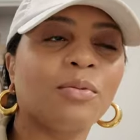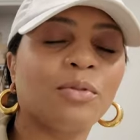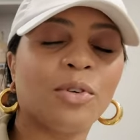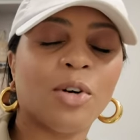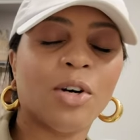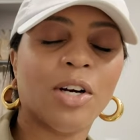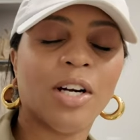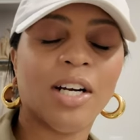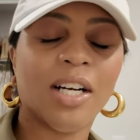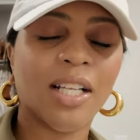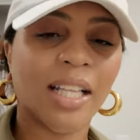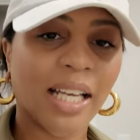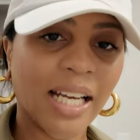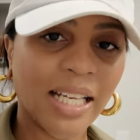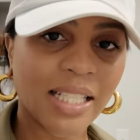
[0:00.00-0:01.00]
for
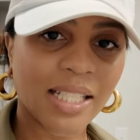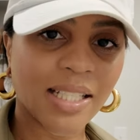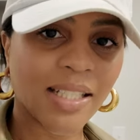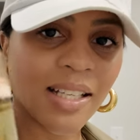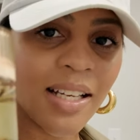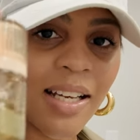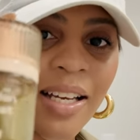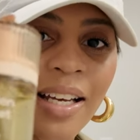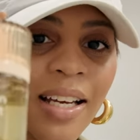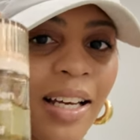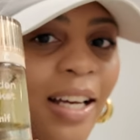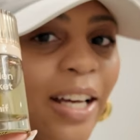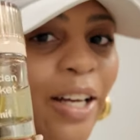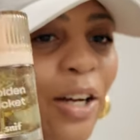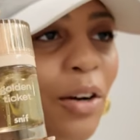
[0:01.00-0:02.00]
less,
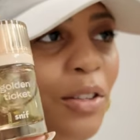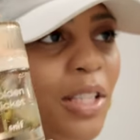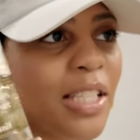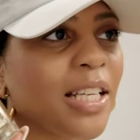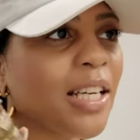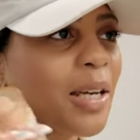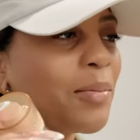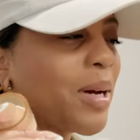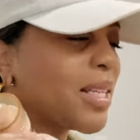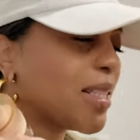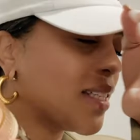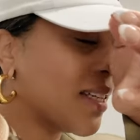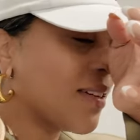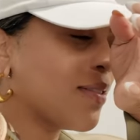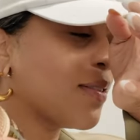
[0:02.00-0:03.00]
Golden Ticket by
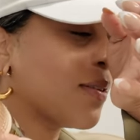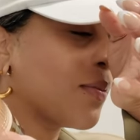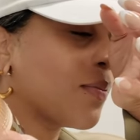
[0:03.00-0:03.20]
Snif